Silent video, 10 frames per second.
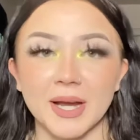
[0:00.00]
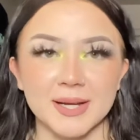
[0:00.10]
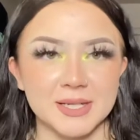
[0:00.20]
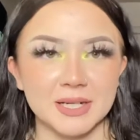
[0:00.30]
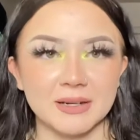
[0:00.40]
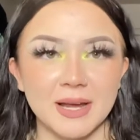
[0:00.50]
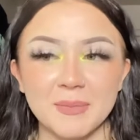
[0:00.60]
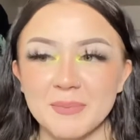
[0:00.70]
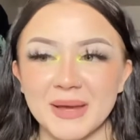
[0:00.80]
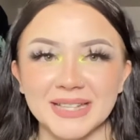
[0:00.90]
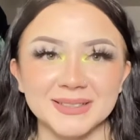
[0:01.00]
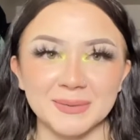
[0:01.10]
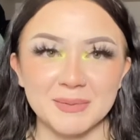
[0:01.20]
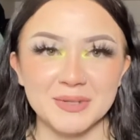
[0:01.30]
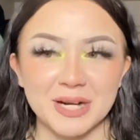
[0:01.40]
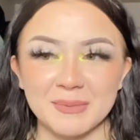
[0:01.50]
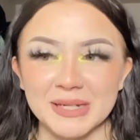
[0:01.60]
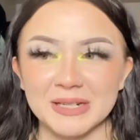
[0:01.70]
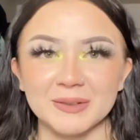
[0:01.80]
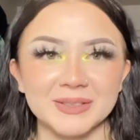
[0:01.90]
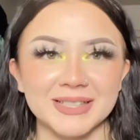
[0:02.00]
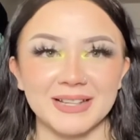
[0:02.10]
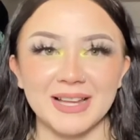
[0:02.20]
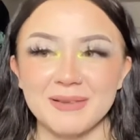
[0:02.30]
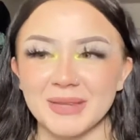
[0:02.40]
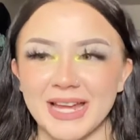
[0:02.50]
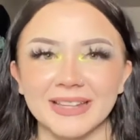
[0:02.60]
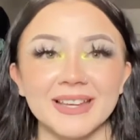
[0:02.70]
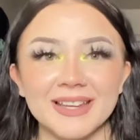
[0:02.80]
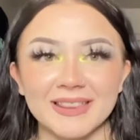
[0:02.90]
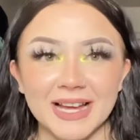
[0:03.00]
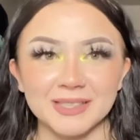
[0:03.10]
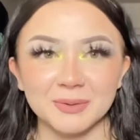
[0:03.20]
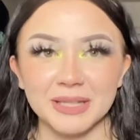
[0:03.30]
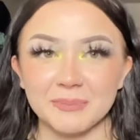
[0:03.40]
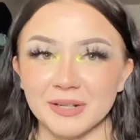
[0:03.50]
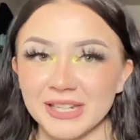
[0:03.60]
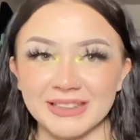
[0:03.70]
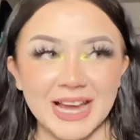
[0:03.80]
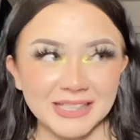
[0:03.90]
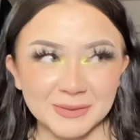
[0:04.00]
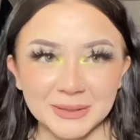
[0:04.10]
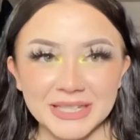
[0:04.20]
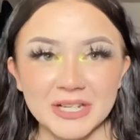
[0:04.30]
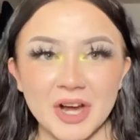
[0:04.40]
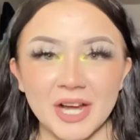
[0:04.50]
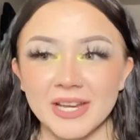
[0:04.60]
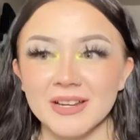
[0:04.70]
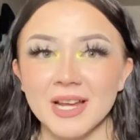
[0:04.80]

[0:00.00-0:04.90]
I don't. I'm a mess when I'm shopping in wholesale. I'm like, that's really pretty. That's really not.